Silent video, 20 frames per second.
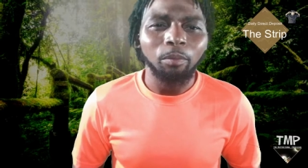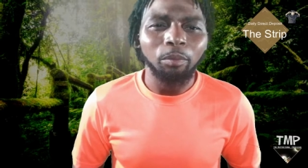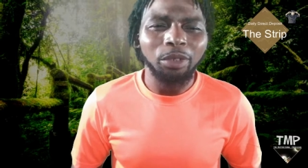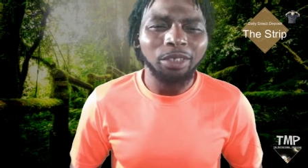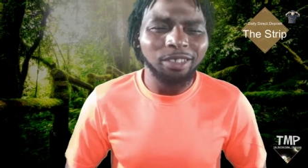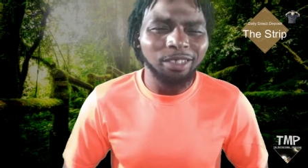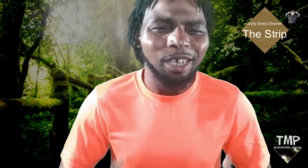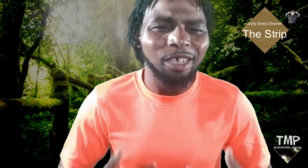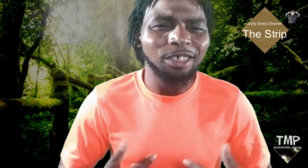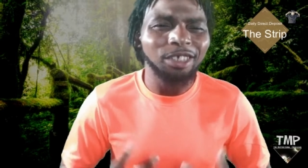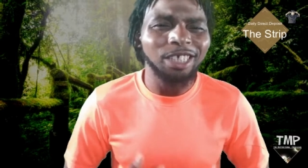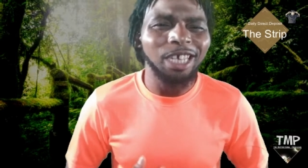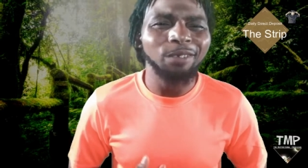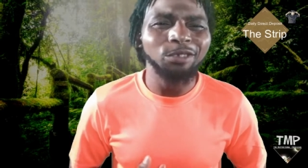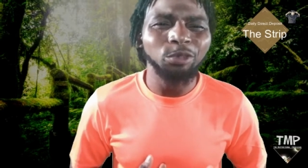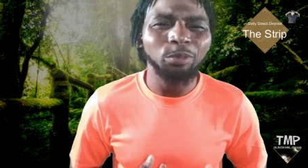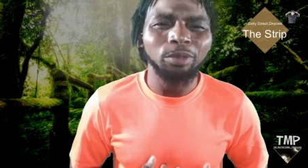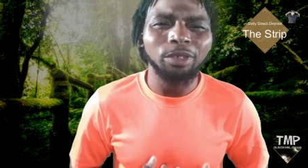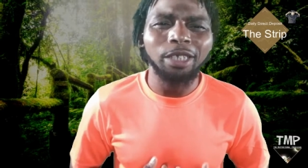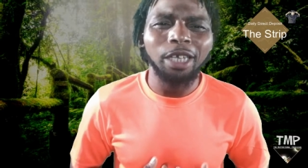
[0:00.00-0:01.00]
But it's our job
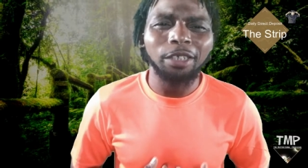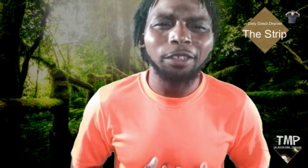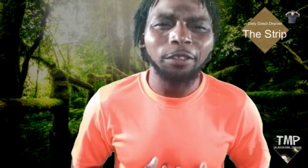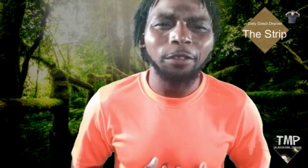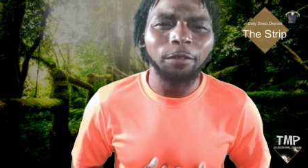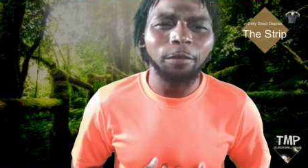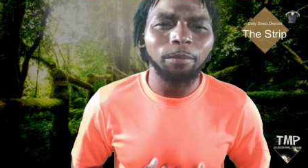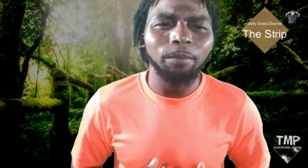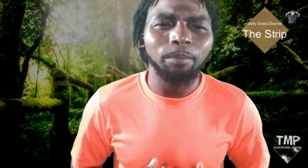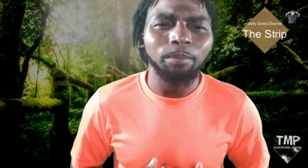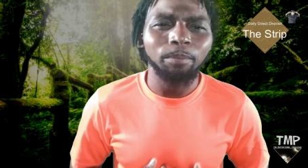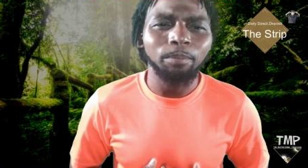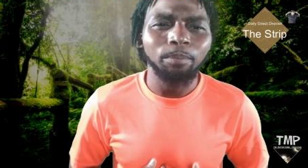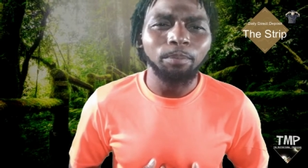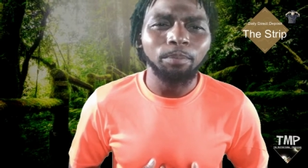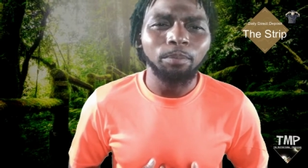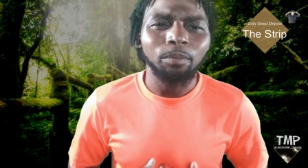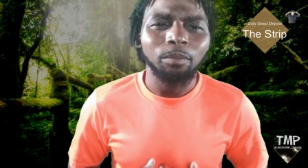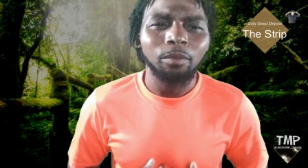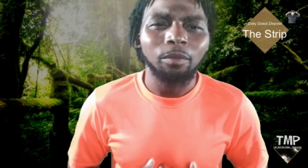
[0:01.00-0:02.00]
to protect them
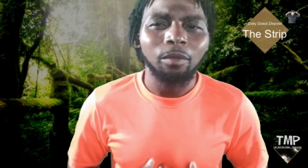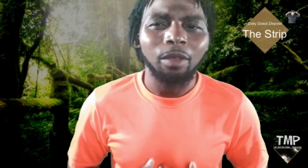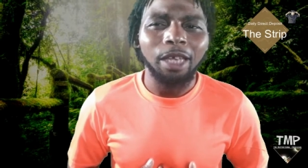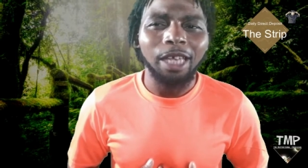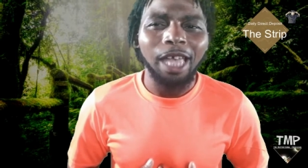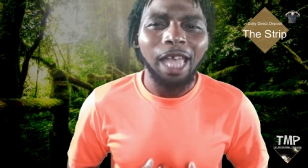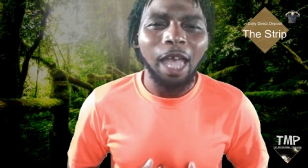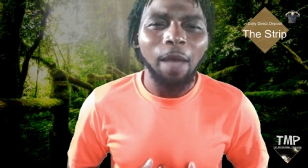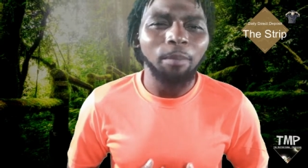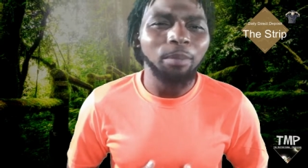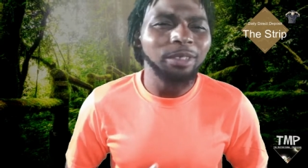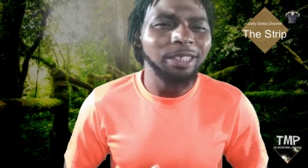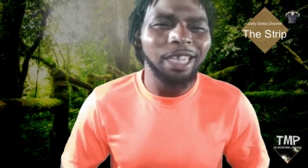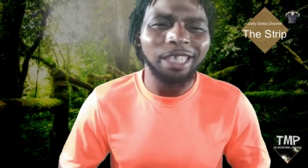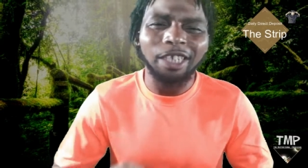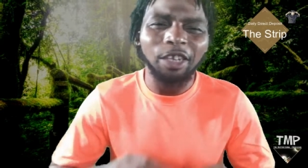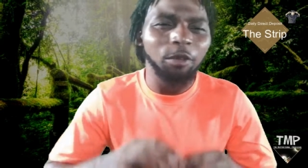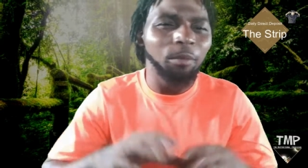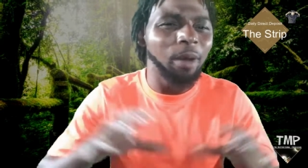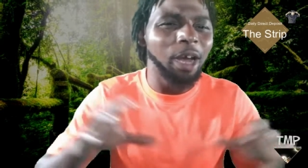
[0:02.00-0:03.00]
and
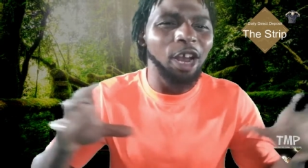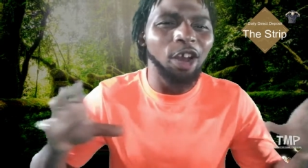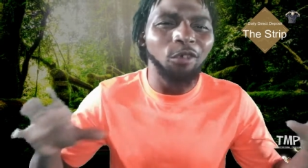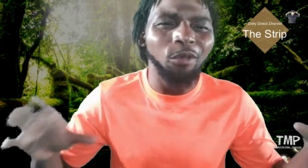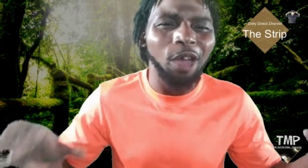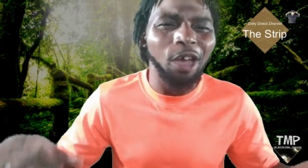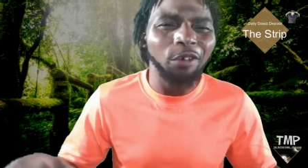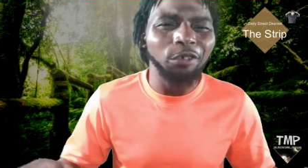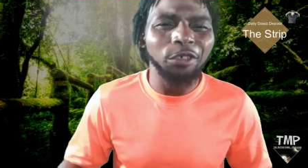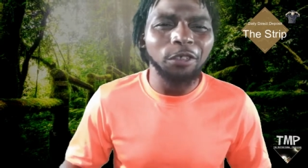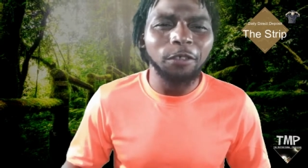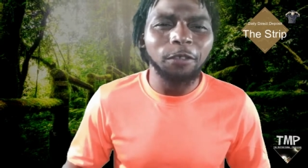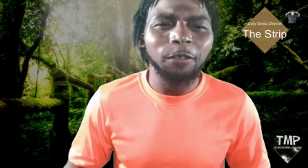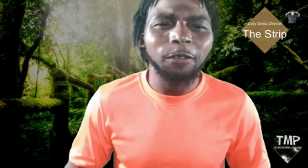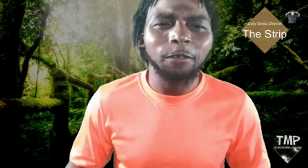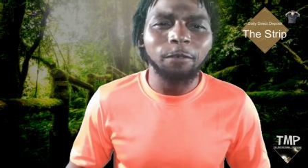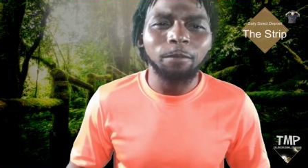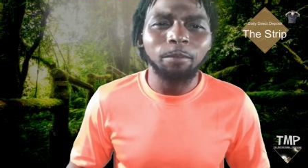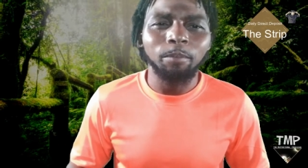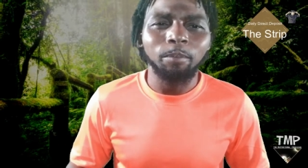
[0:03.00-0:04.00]
protect everybody around
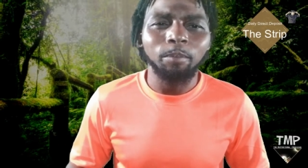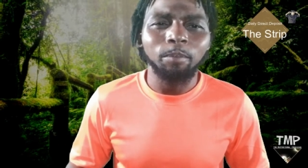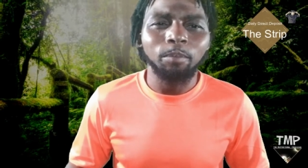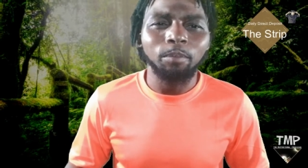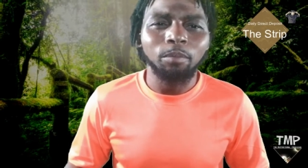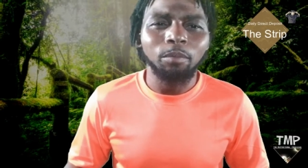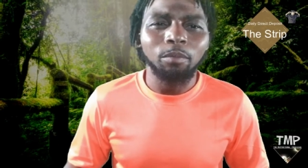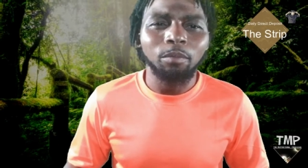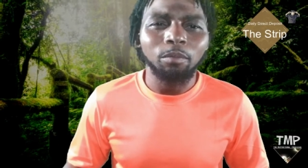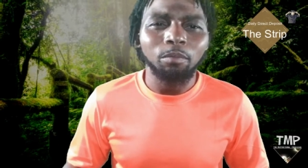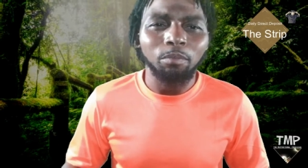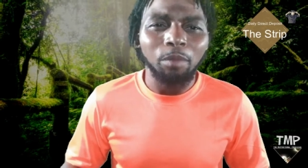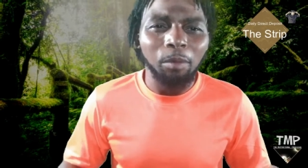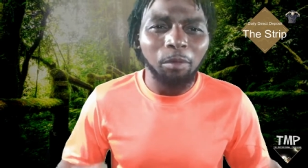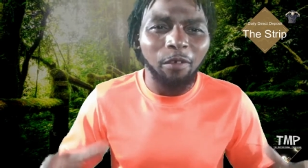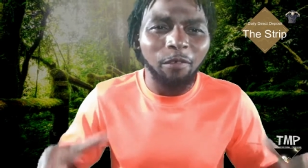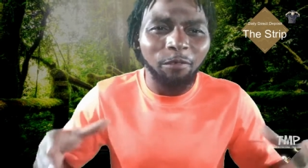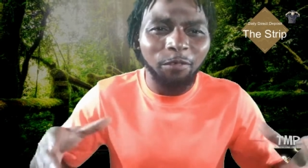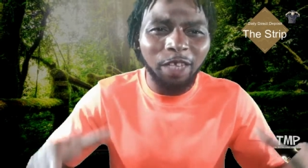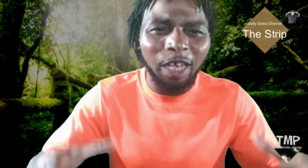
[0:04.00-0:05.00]
us.
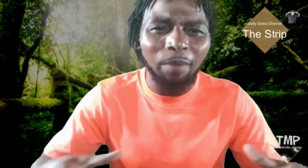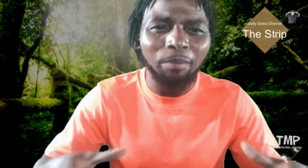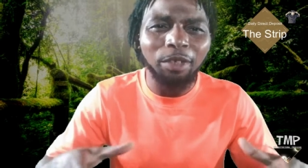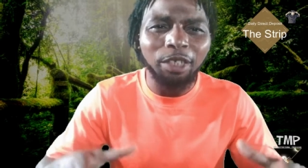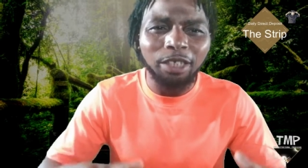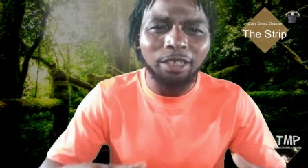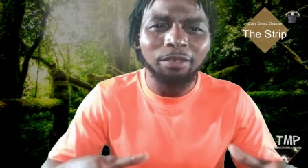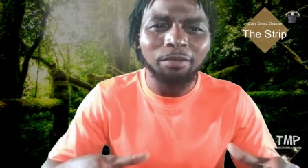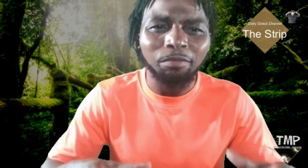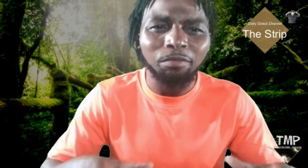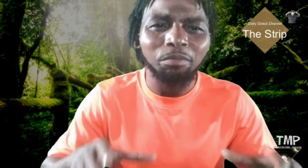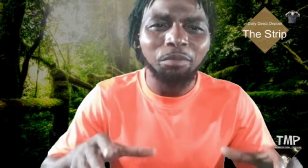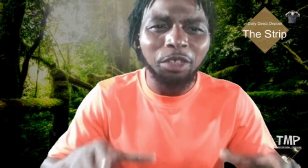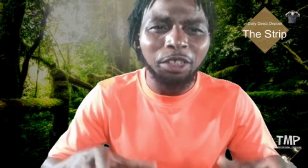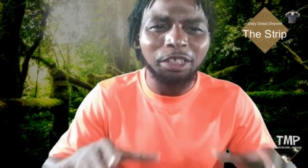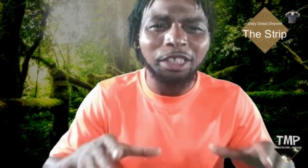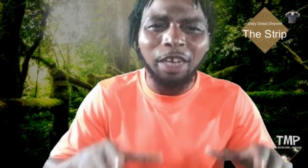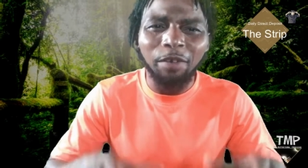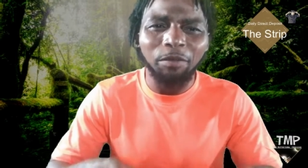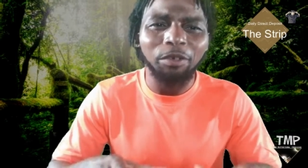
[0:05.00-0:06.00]
Remember, family
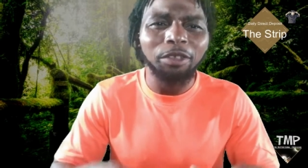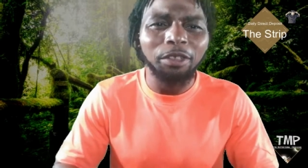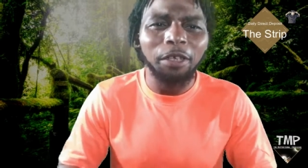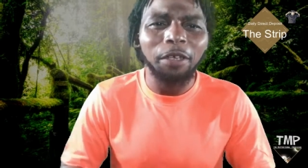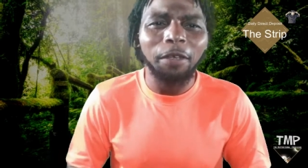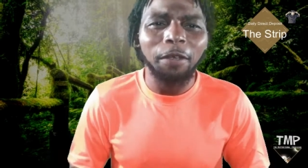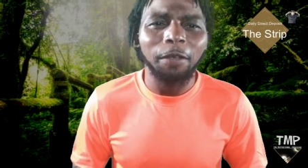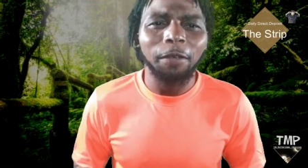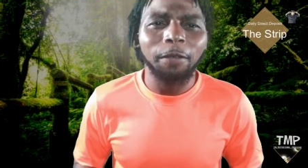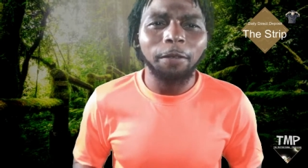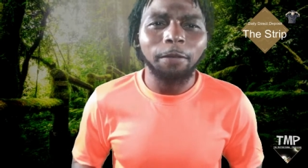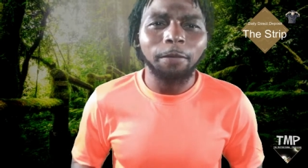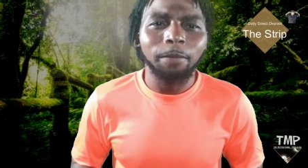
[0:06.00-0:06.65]
is everything.